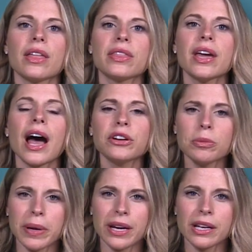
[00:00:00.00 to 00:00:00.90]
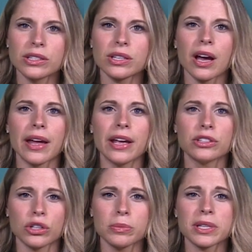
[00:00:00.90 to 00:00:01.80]
The underpinnings
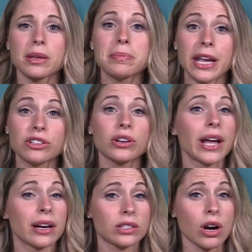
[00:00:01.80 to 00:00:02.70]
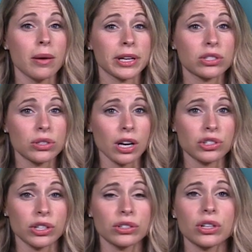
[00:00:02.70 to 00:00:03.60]
in terms of the major anatomic
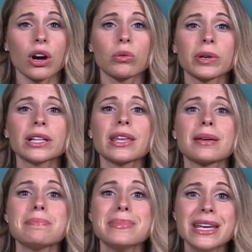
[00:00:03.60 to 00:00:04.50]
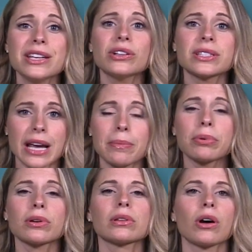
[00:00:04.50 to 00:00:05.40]
structures are really the medial
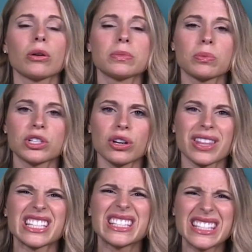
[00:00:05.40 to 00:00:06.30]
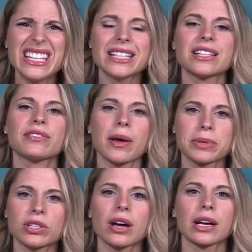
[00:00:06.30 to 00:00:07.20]
temporal lobes, which are the seat of
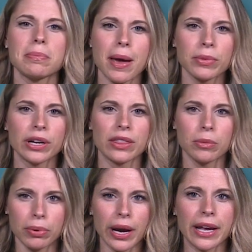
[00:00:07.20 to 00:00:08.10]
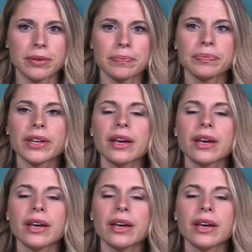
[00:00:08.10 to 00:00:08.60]
episodic memory in the brain.